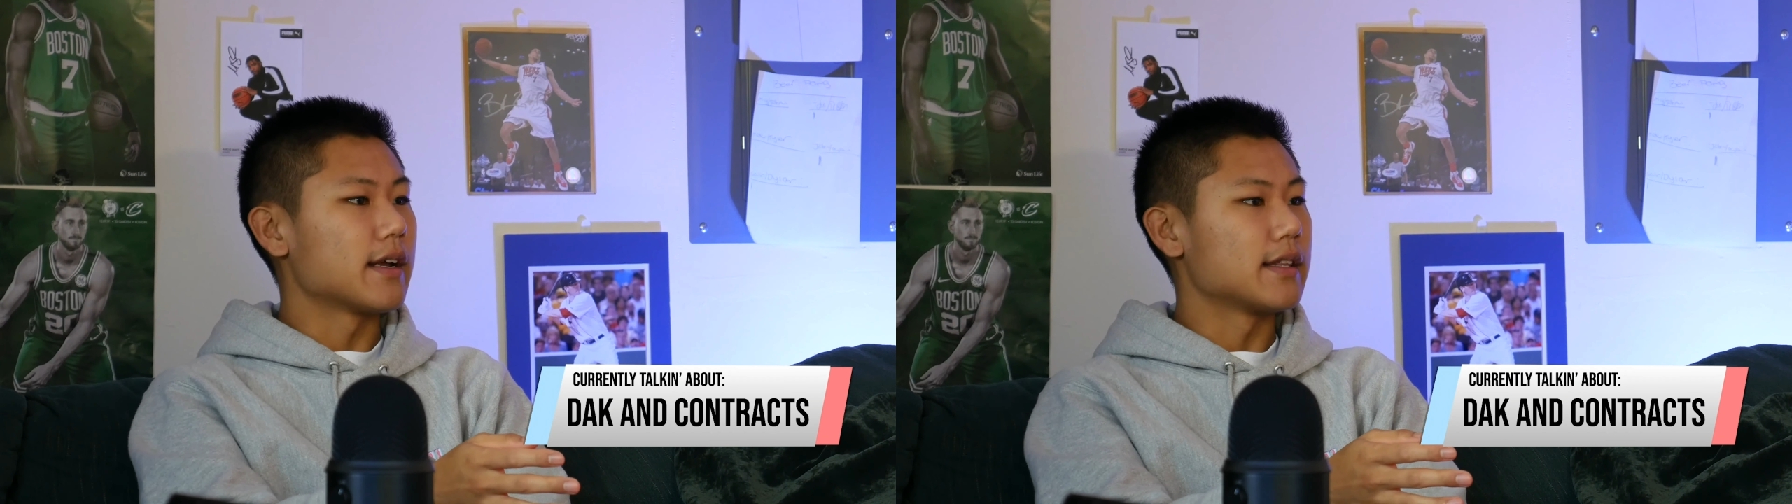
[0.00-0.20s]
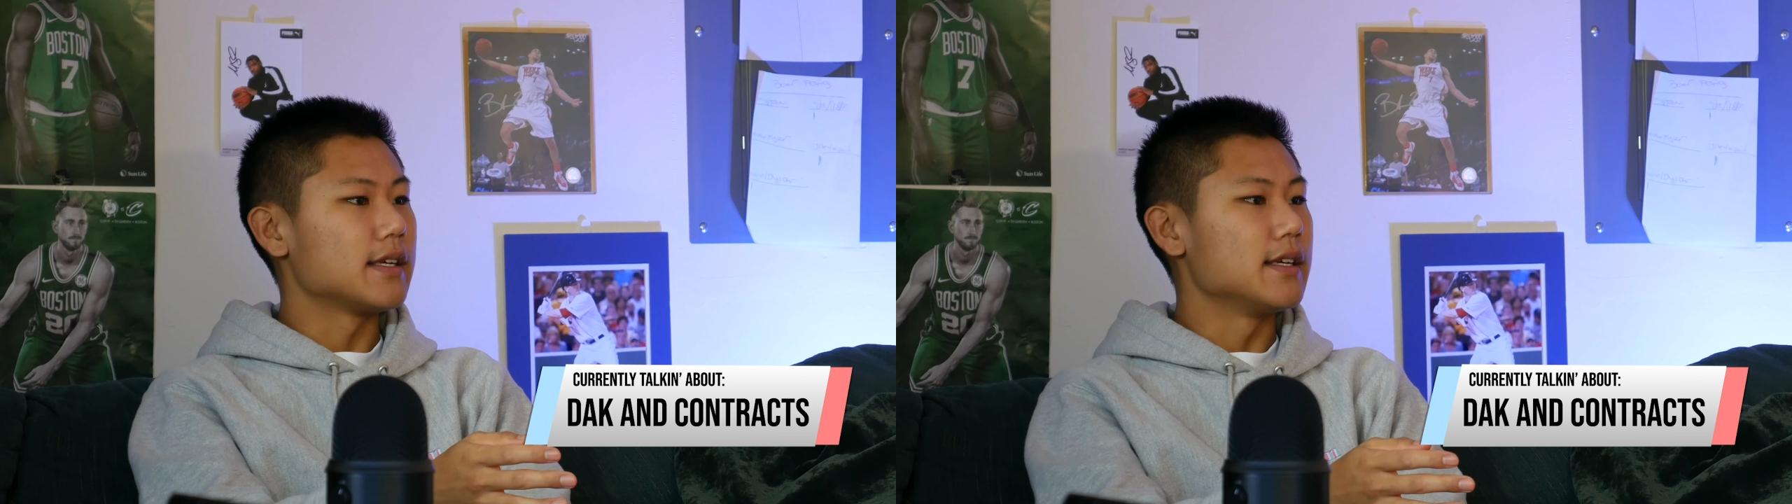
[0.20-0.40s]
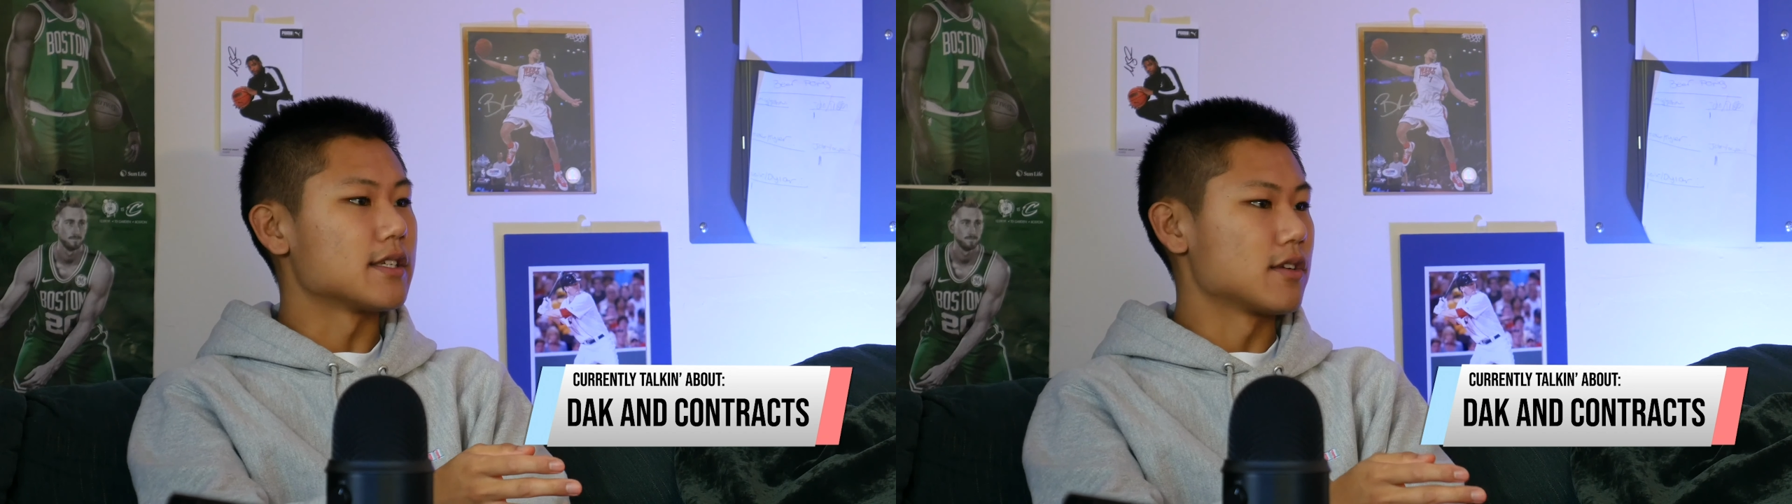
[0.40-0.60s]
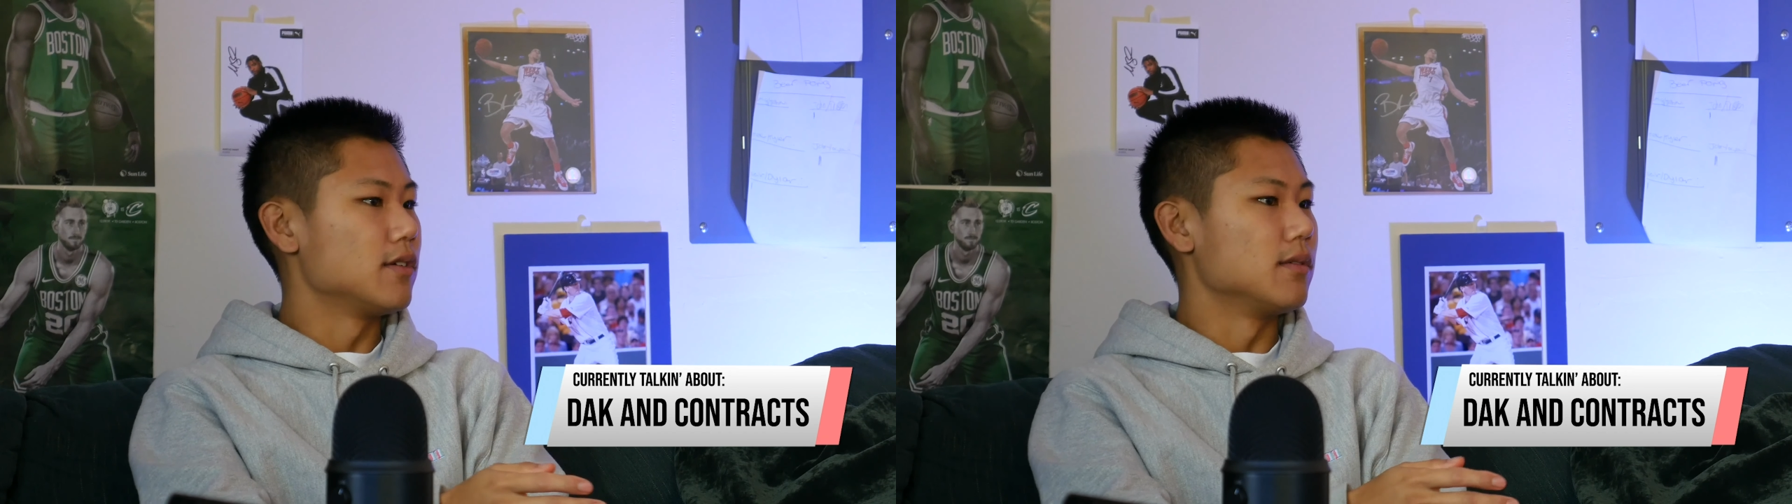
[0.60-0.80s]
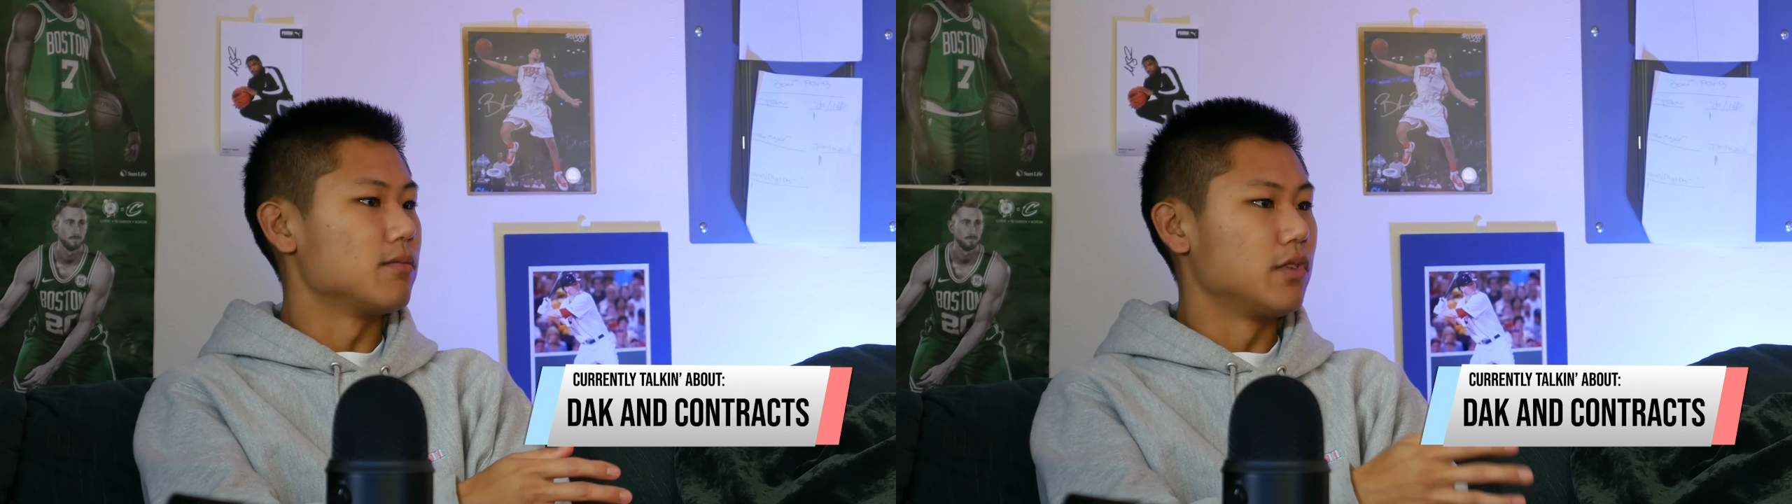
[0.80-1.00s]
And I think he's
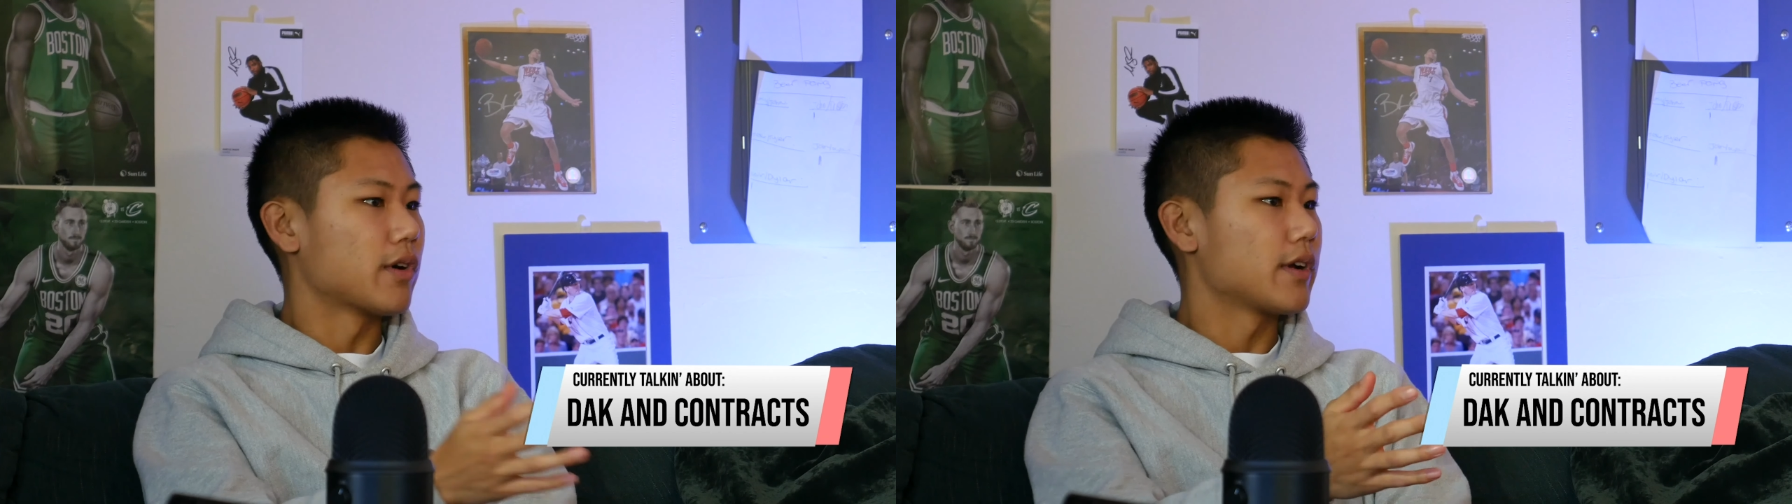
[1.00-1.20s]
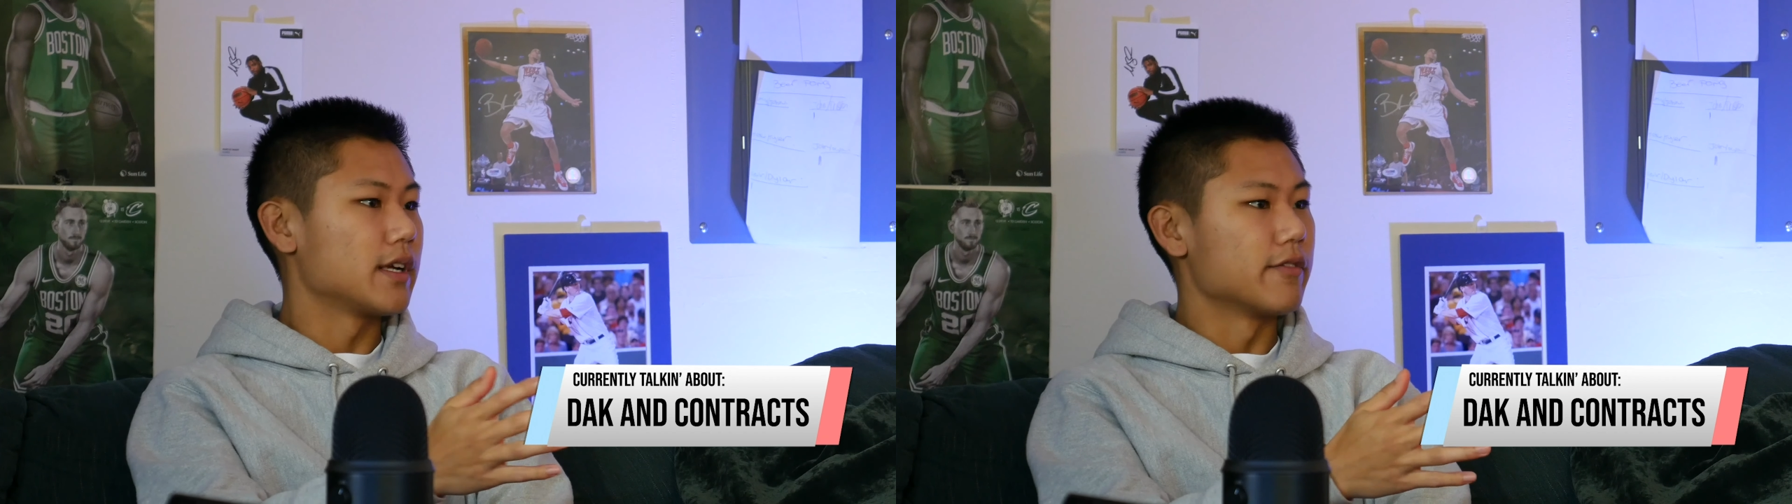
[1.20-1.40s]
still learning and